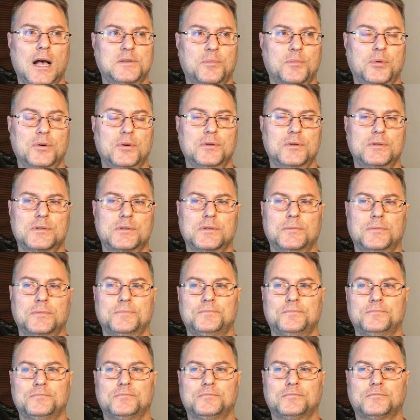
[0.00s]
the ones
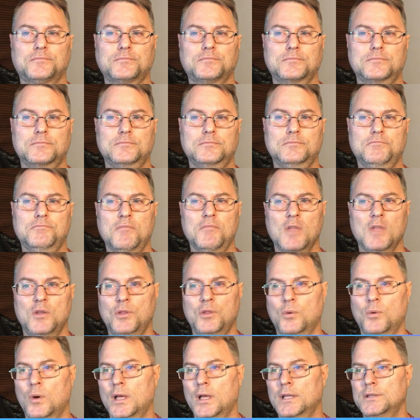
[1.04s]
who always have
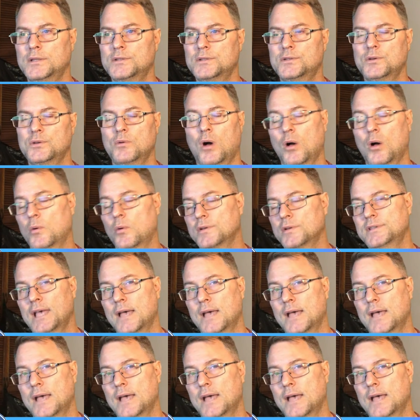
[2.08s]
something interesting